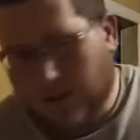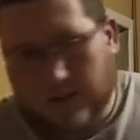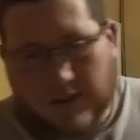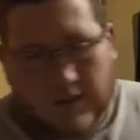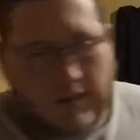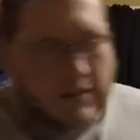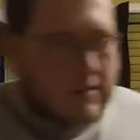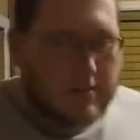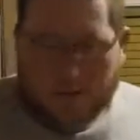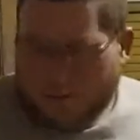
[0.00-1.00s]
hitting the
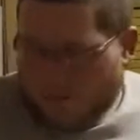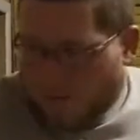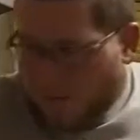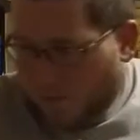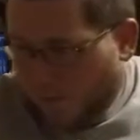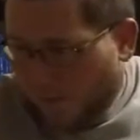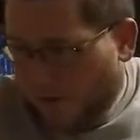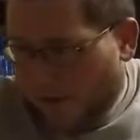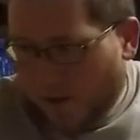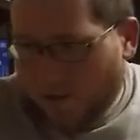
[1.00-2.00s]
ceiling.
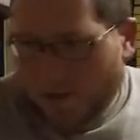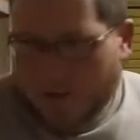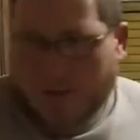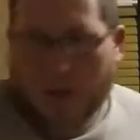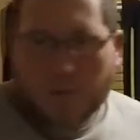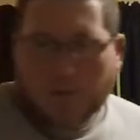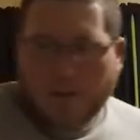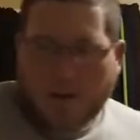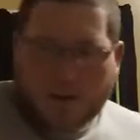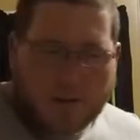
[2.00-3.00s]
One day I'm going to snap a
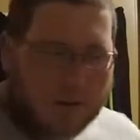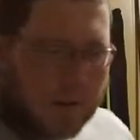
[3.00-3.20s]
rod.